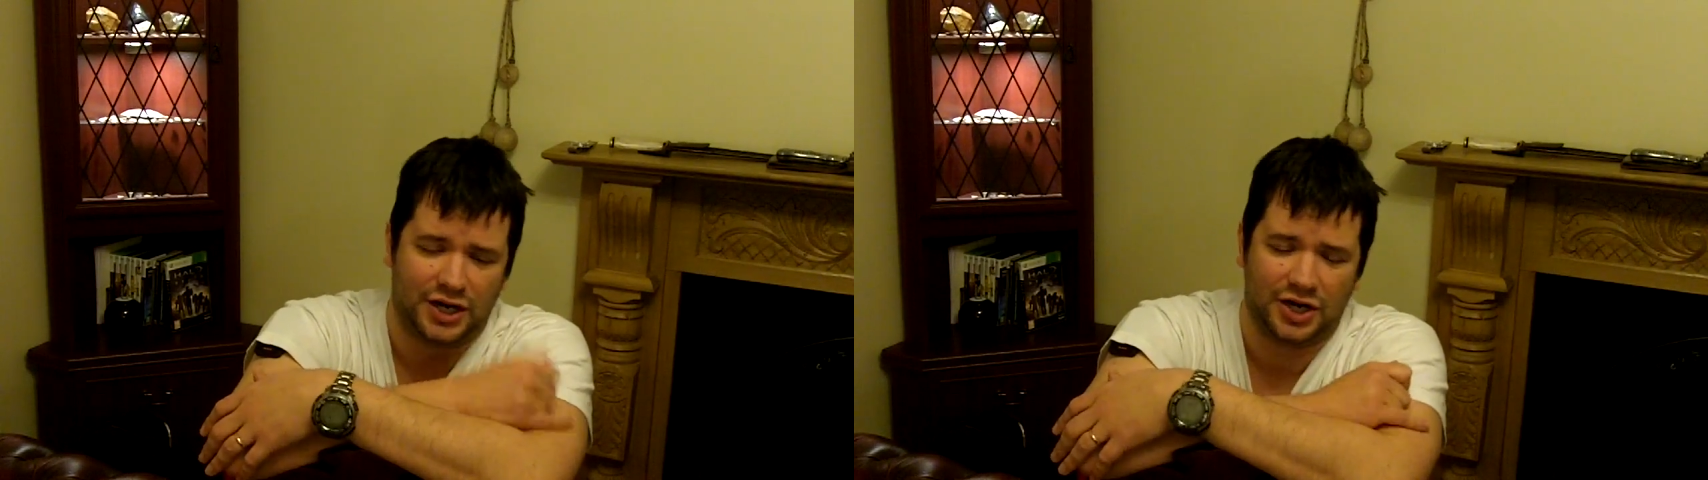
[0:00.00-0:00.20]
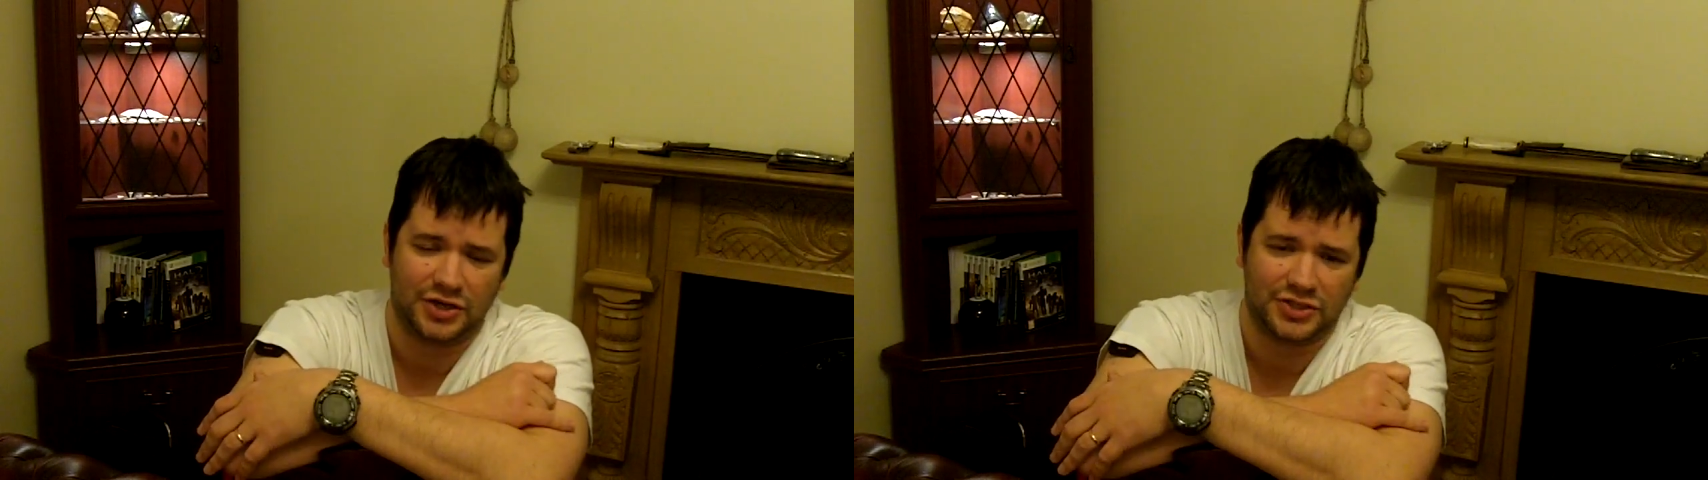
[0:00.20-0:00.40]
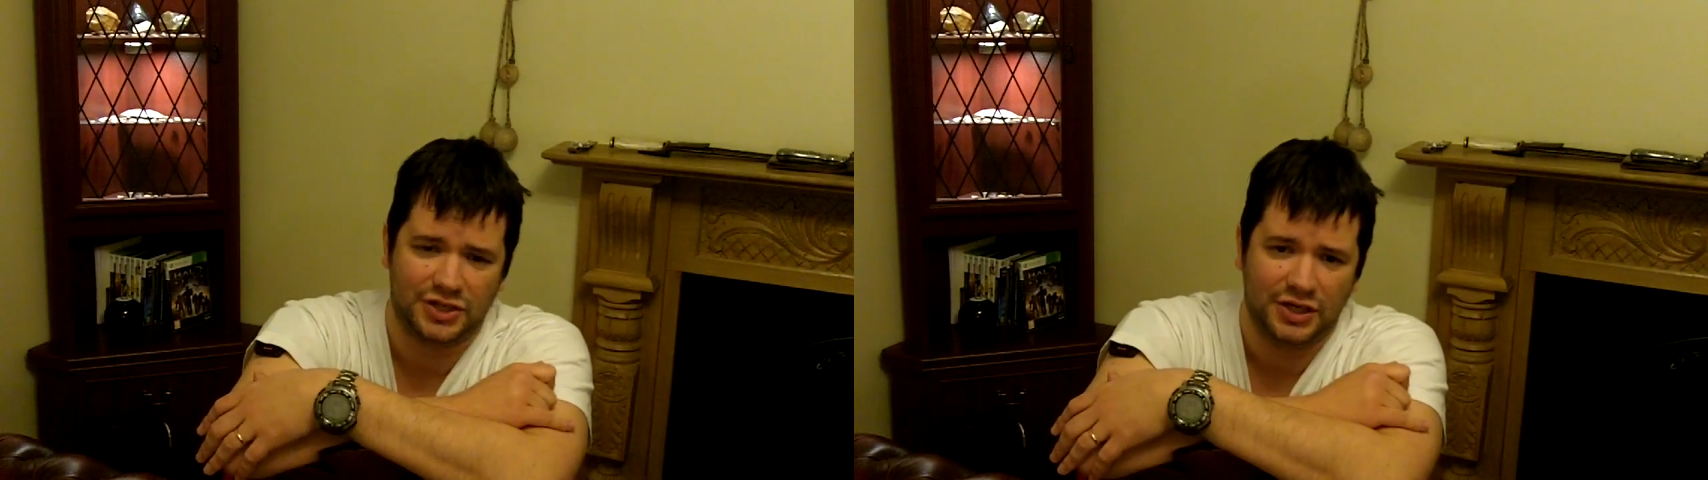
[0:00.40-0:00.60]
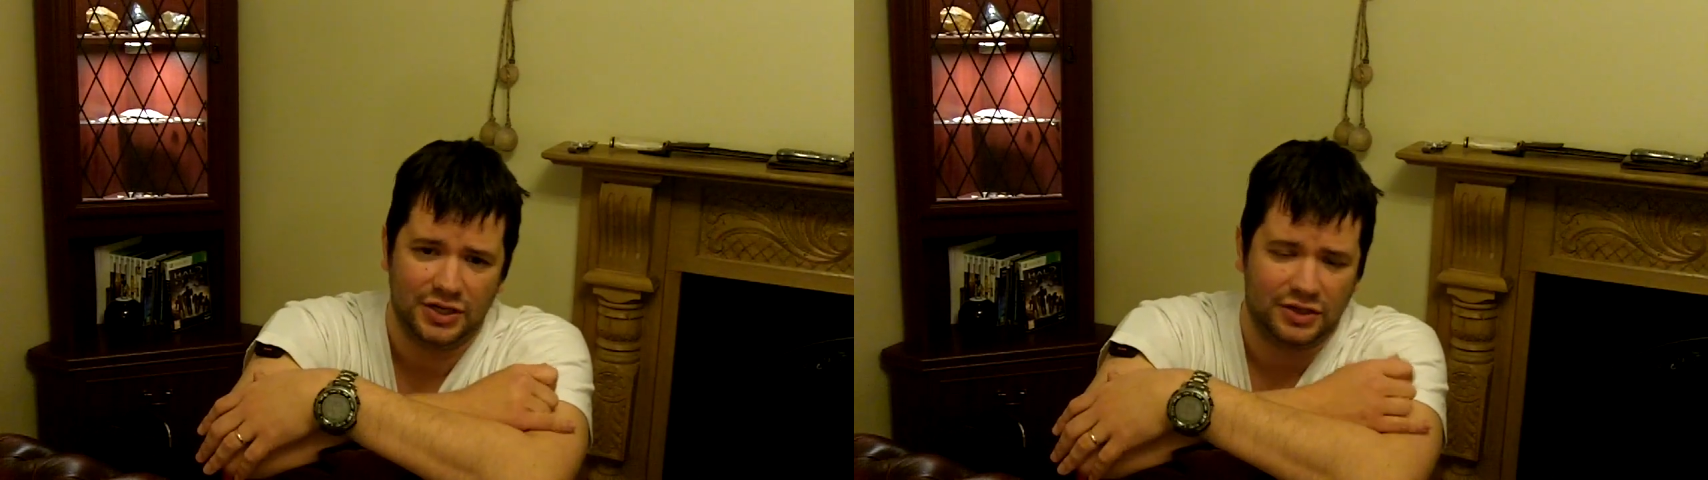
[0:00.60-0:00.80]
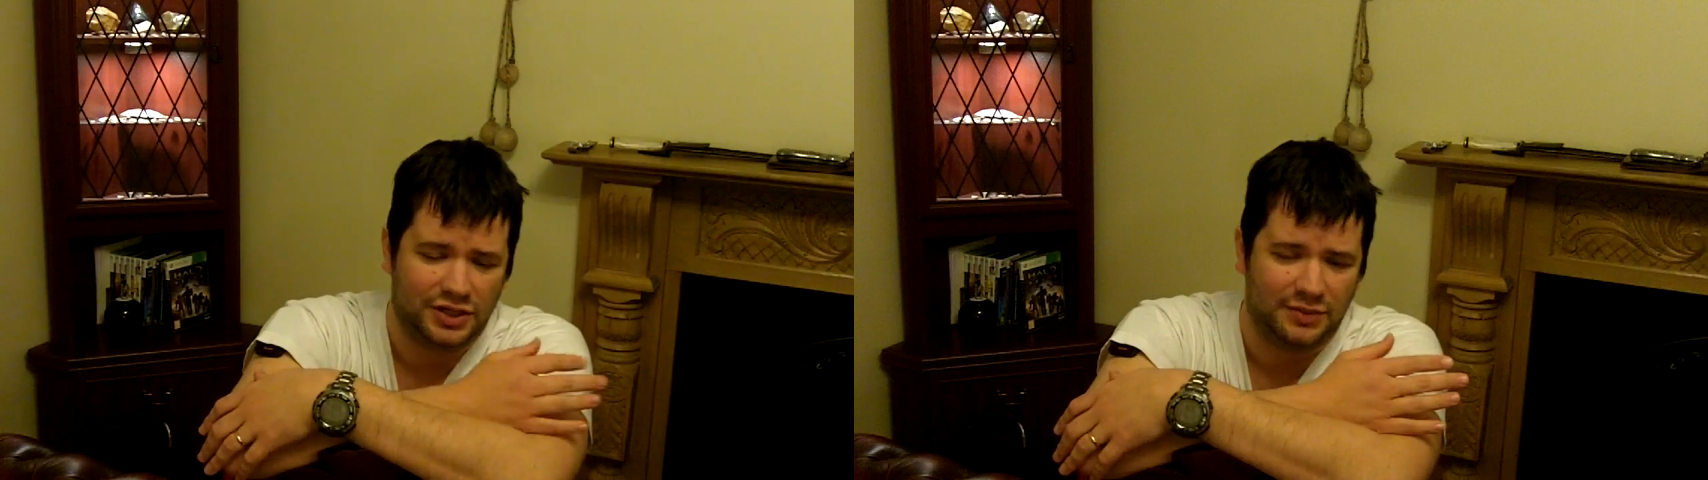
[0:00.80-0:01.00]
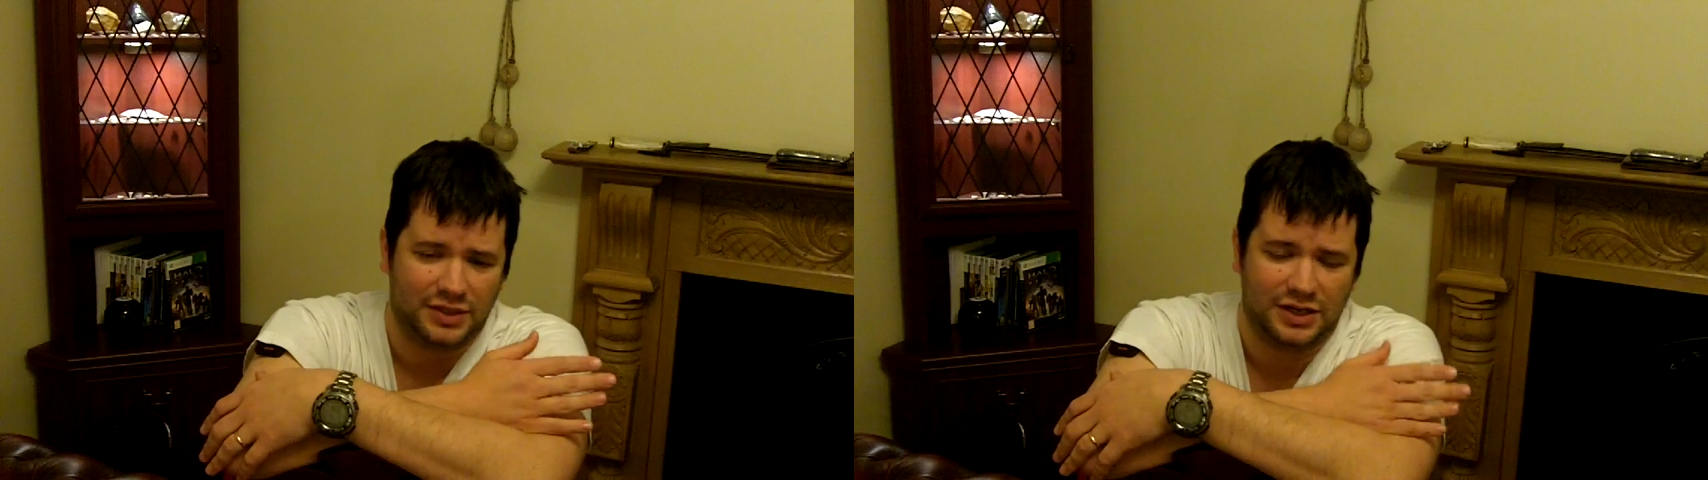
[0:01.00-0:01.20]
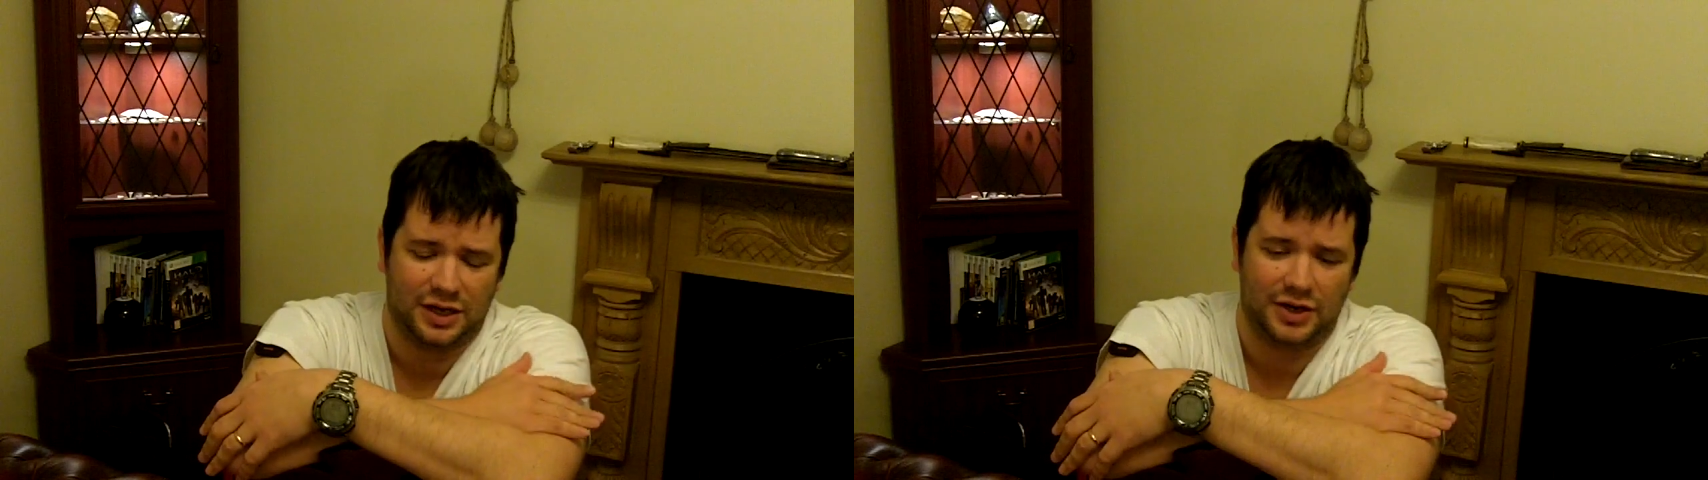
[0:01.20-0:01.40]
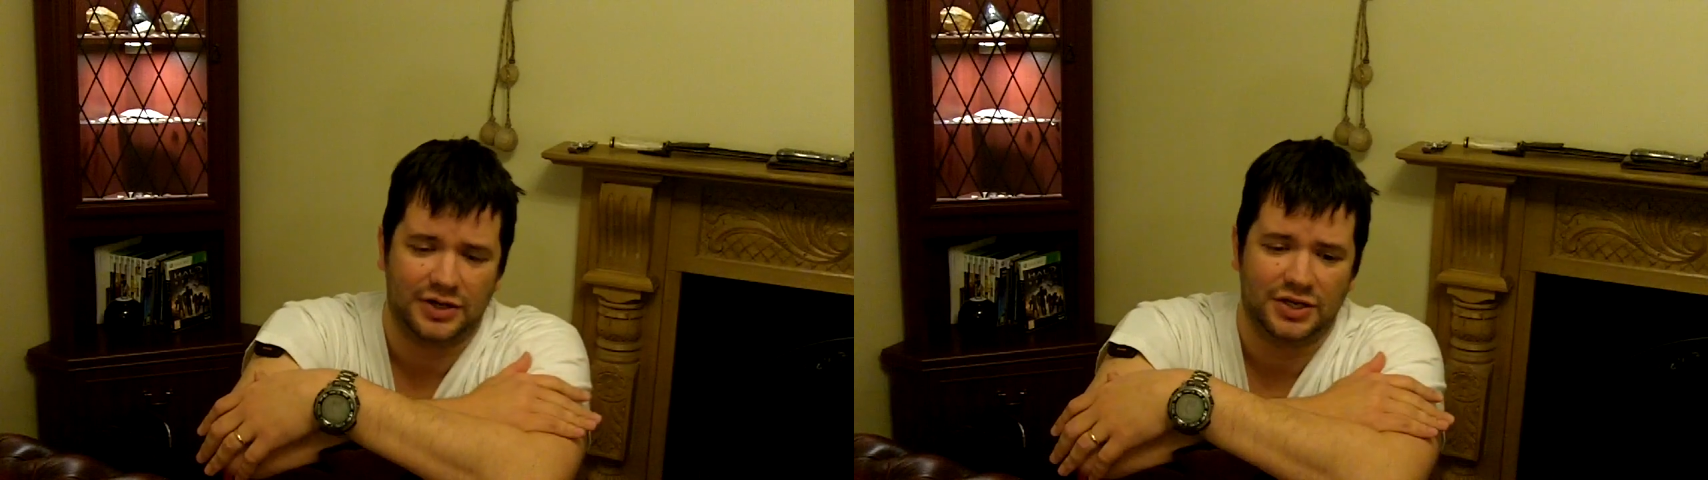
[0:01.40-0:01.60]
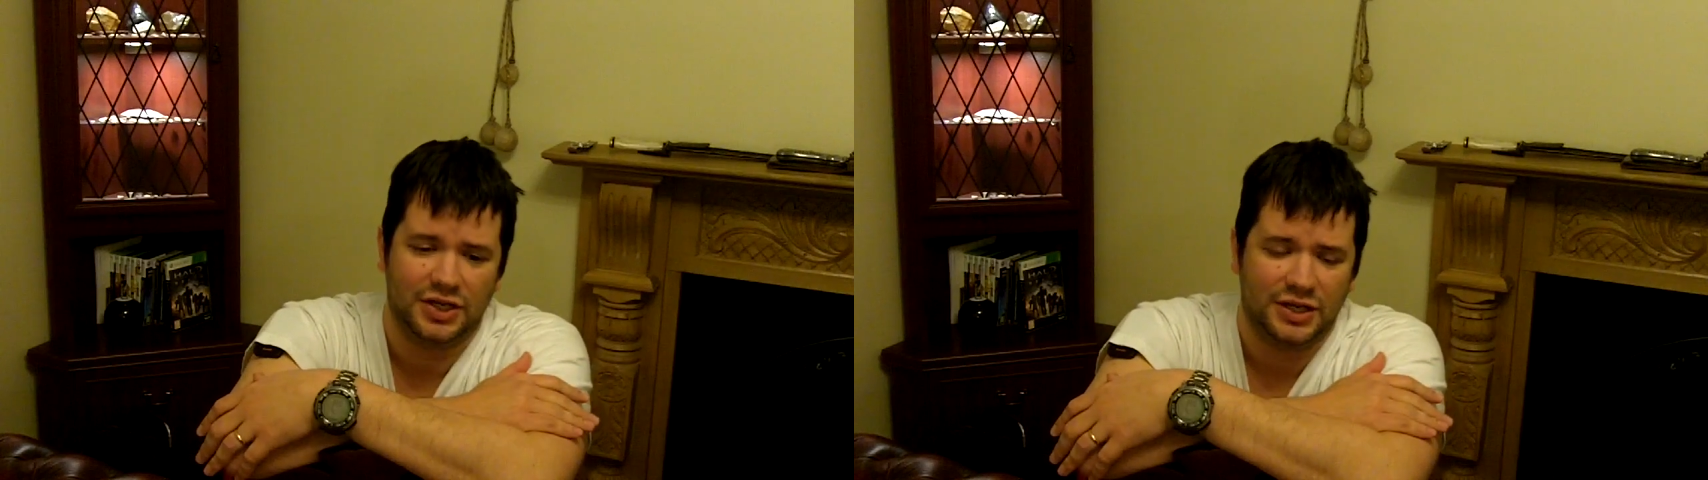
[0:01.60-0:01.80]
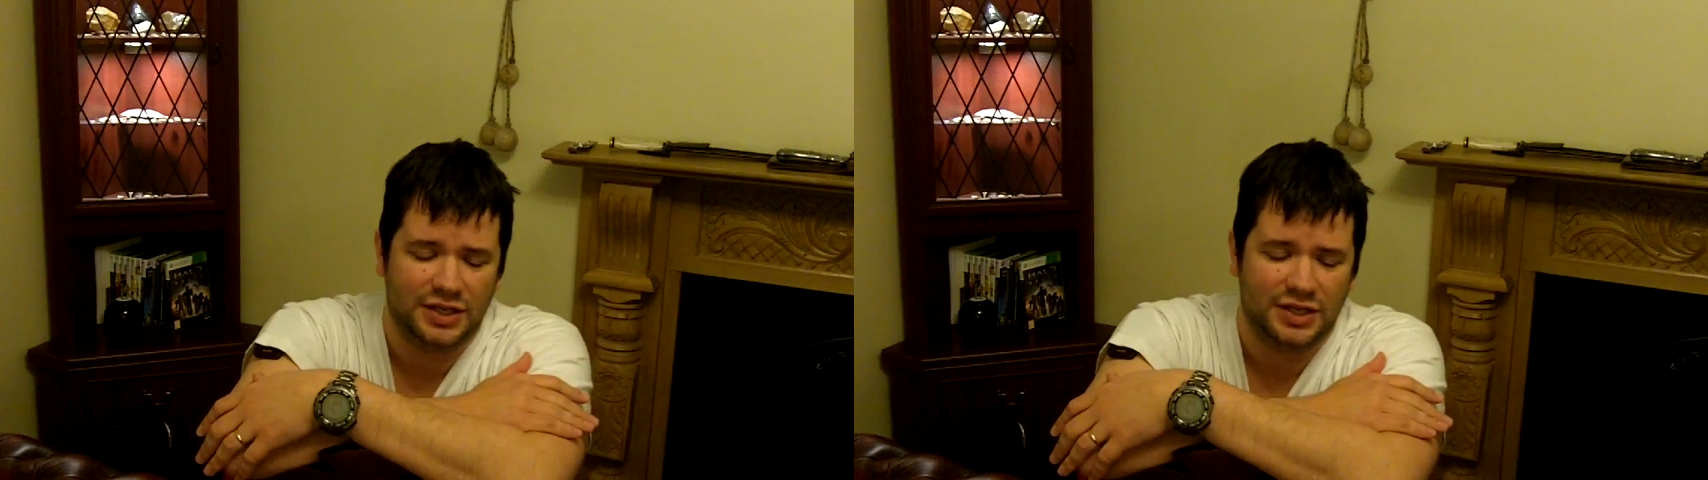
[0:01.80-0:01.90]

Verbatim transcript: cards, your debit card.